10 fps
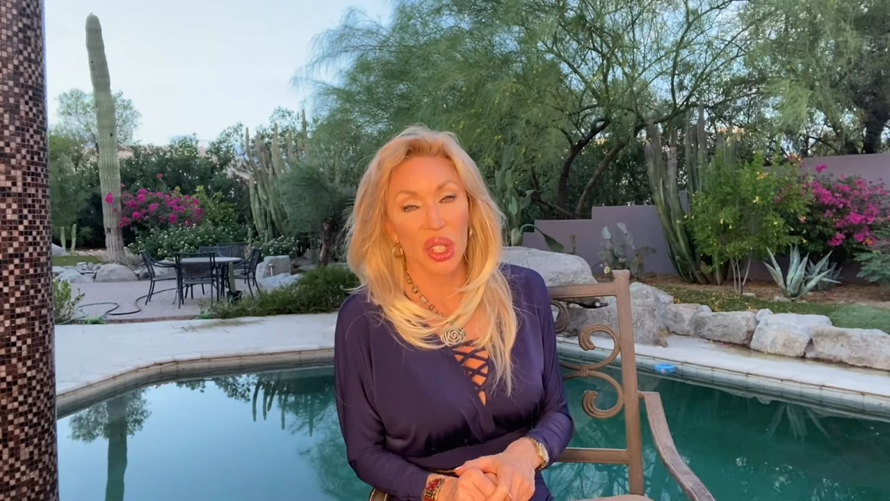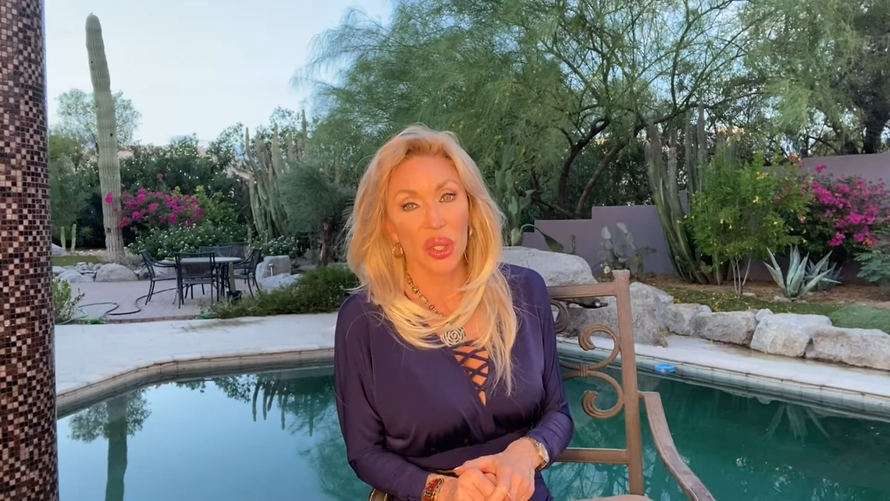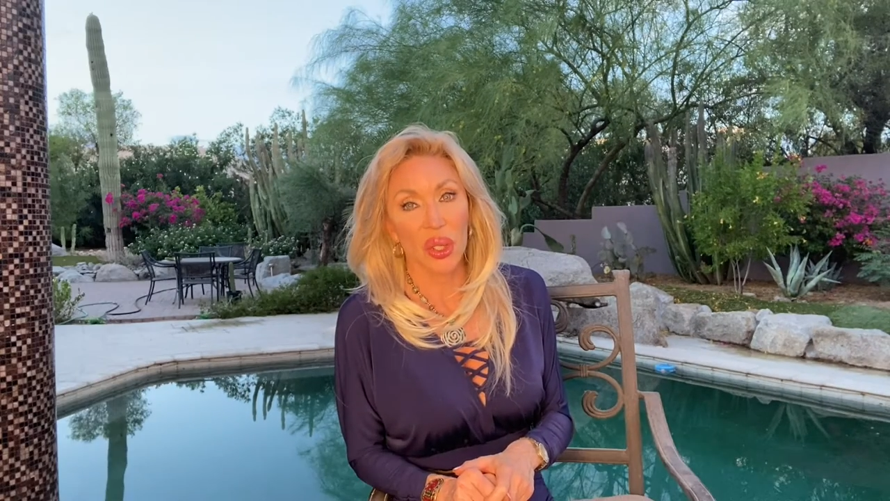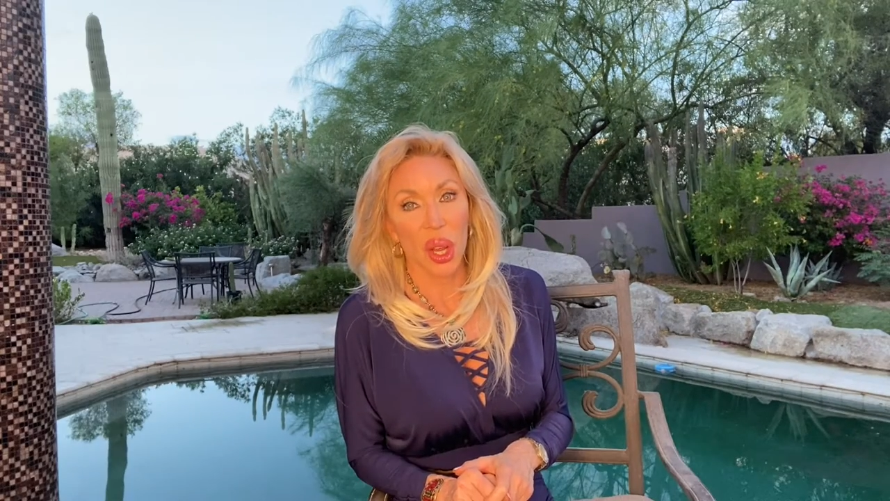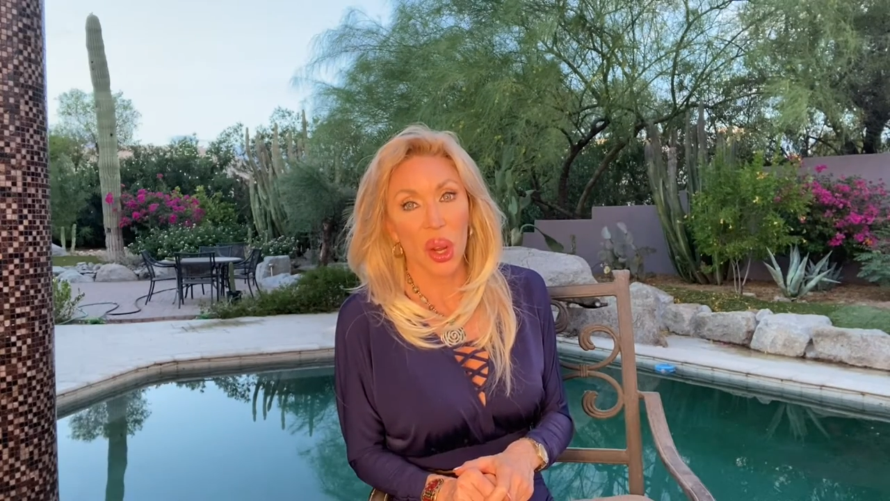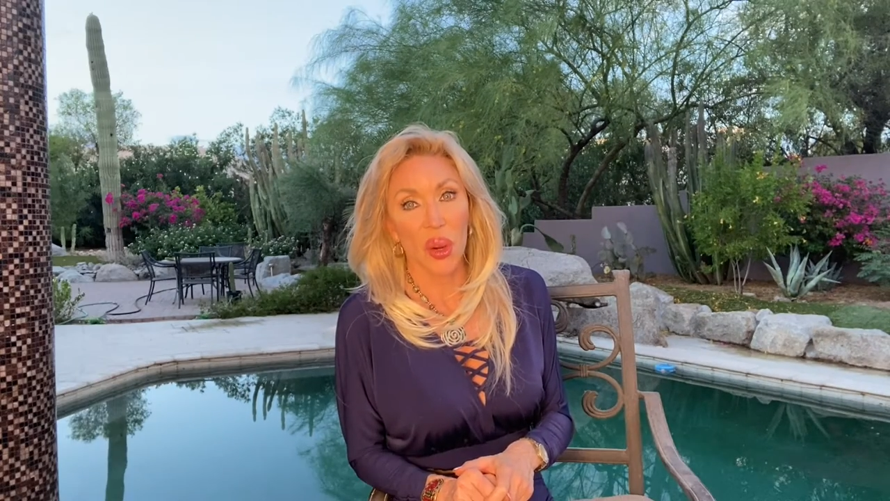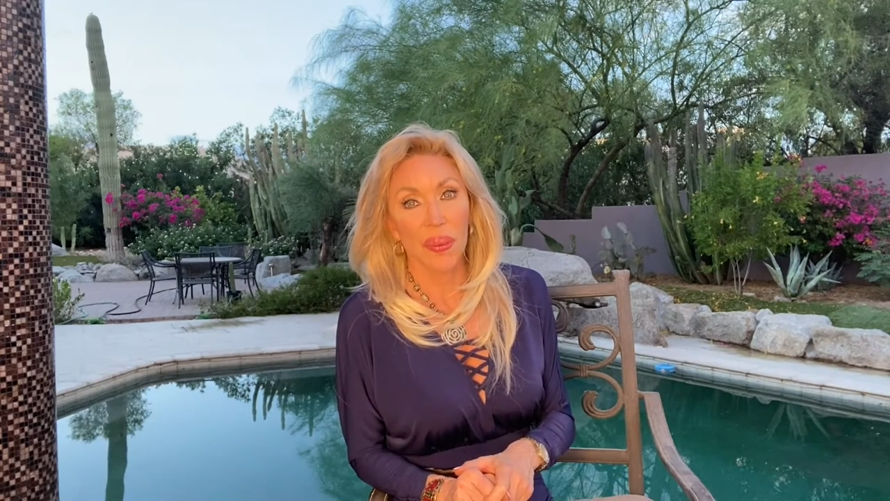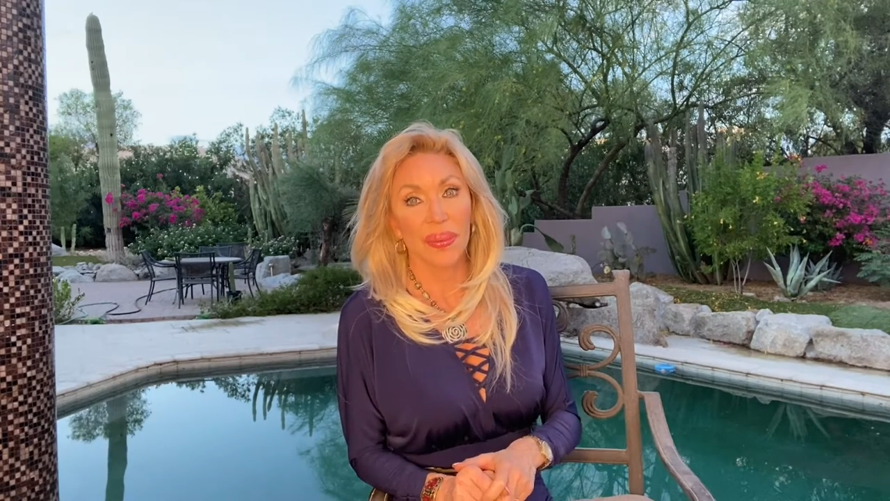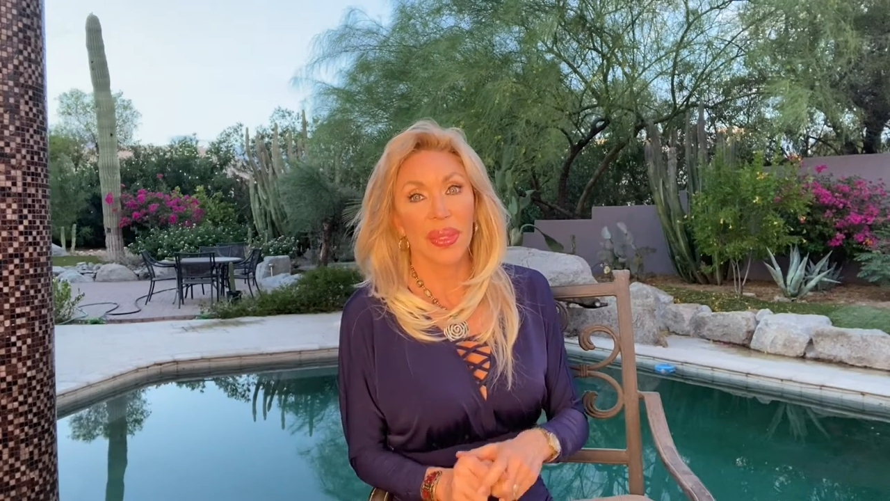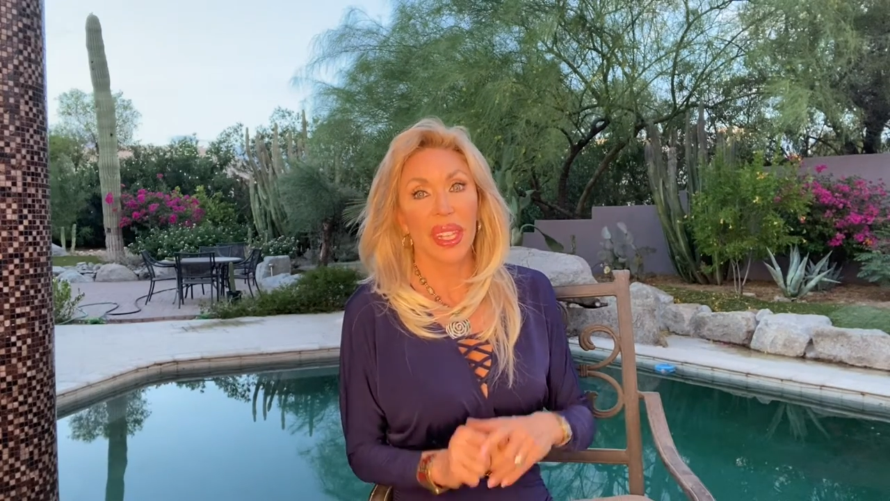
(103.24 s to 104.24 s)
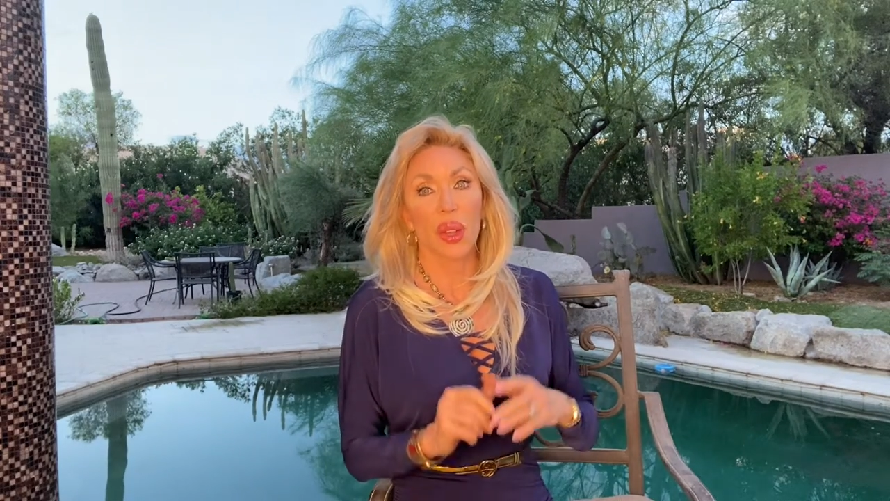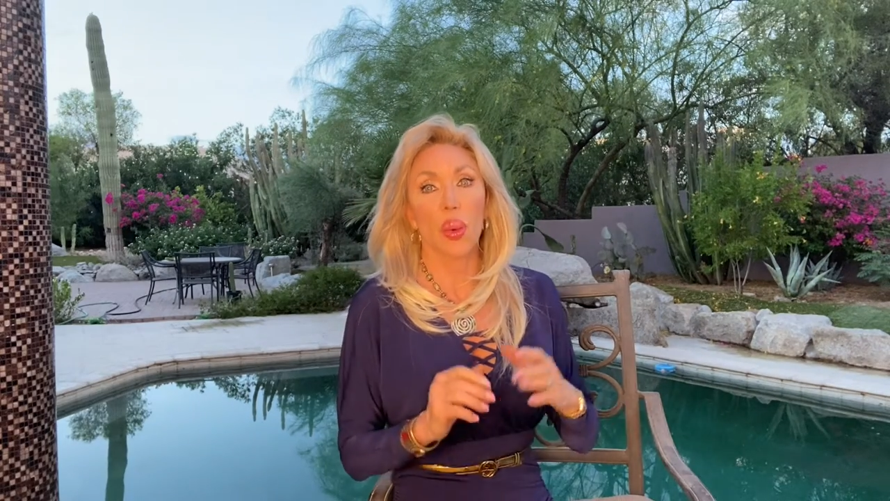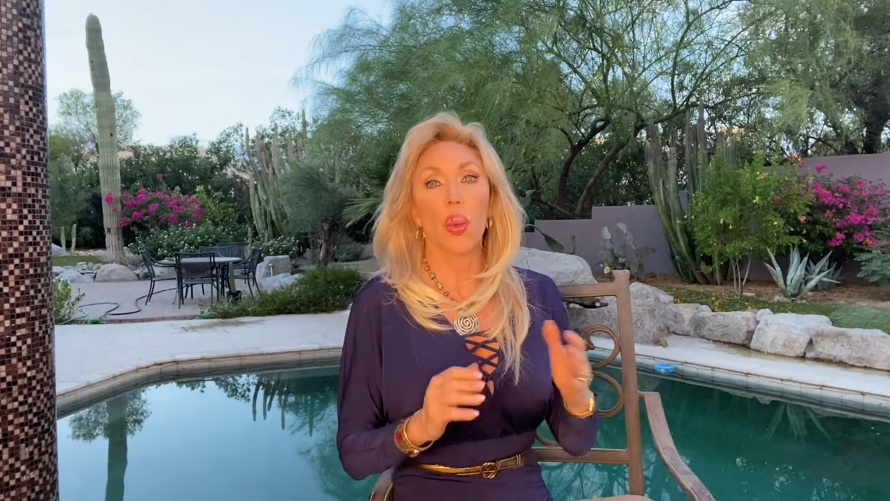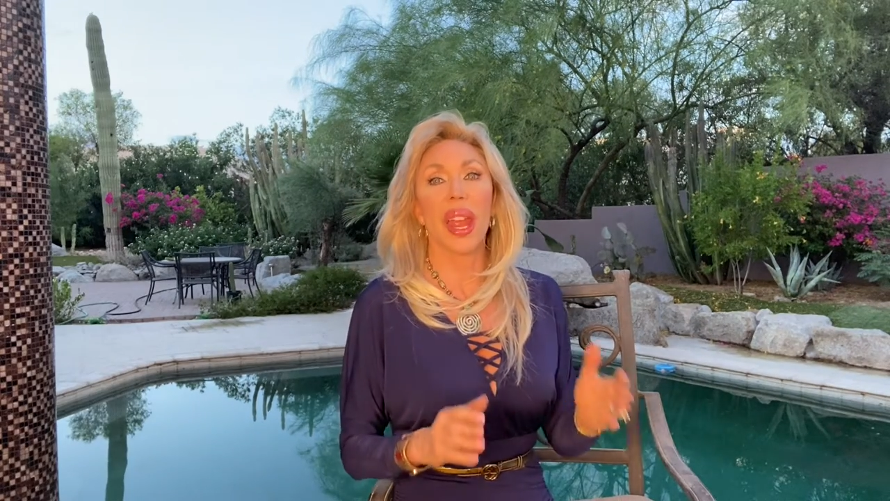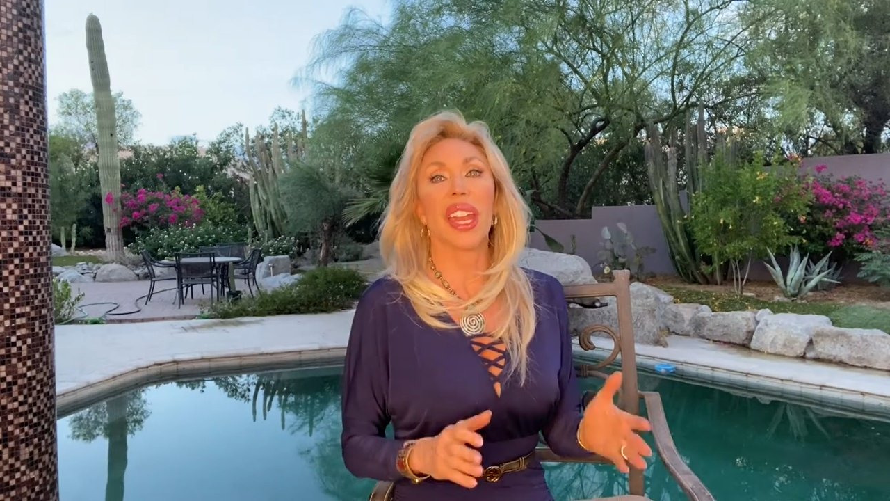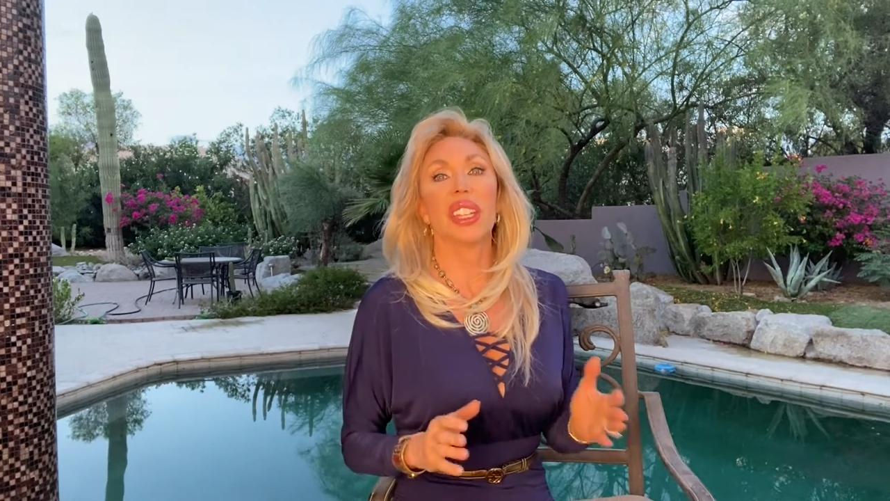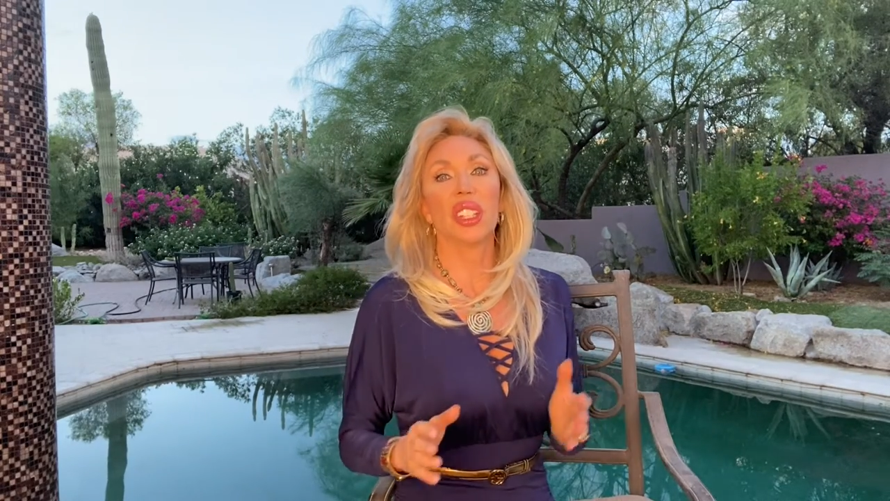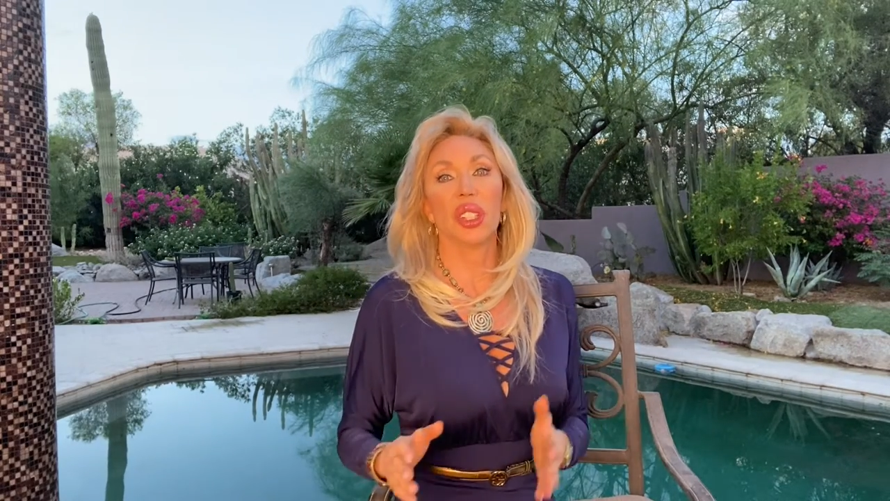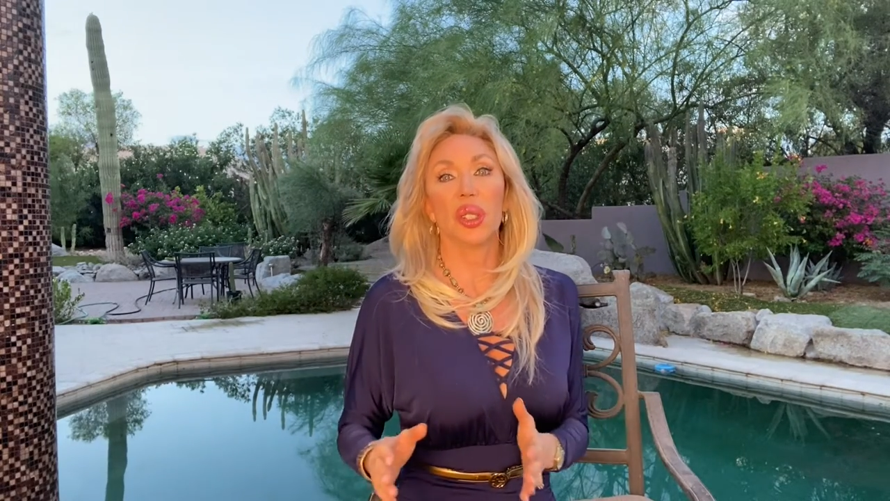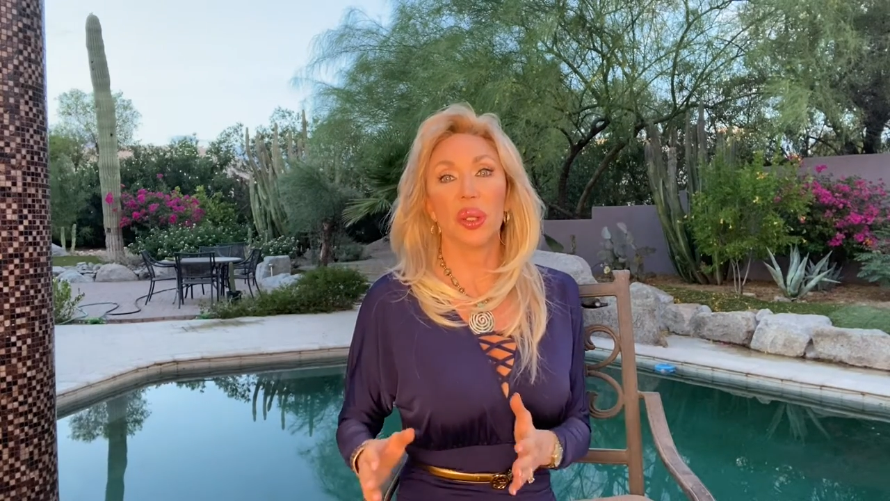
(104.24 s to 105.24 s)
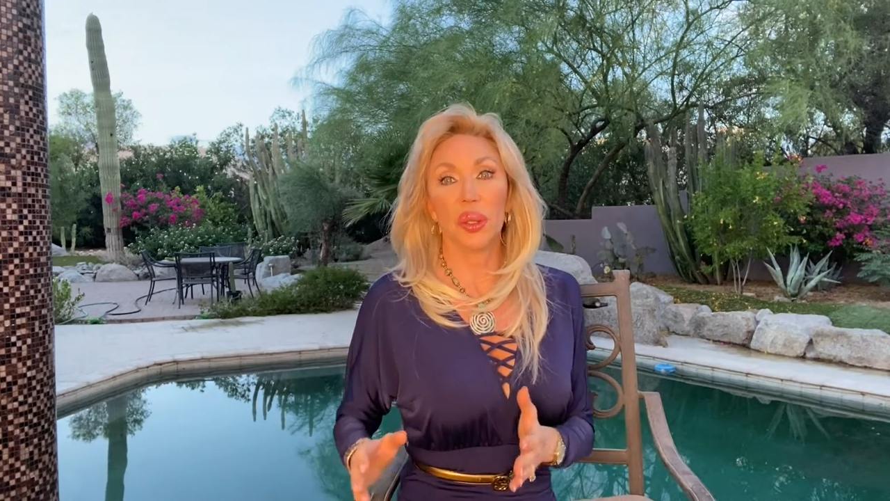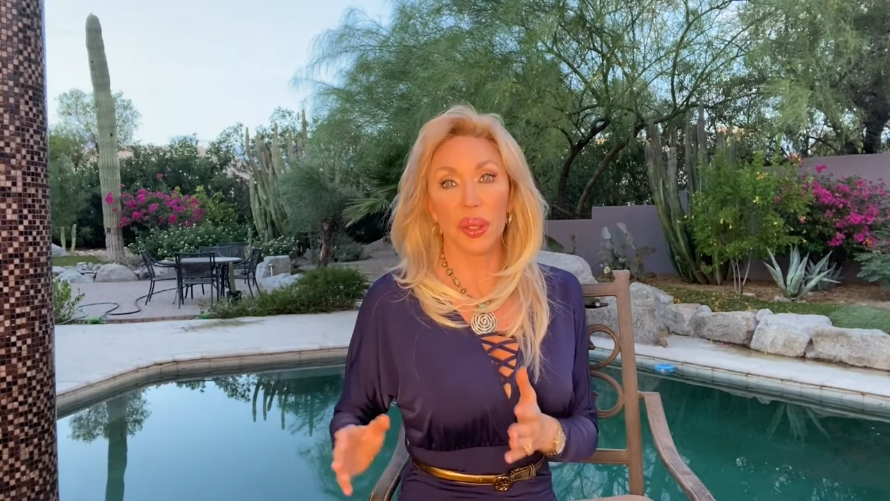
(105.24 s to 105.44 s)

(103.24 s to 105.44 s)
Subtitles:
So when you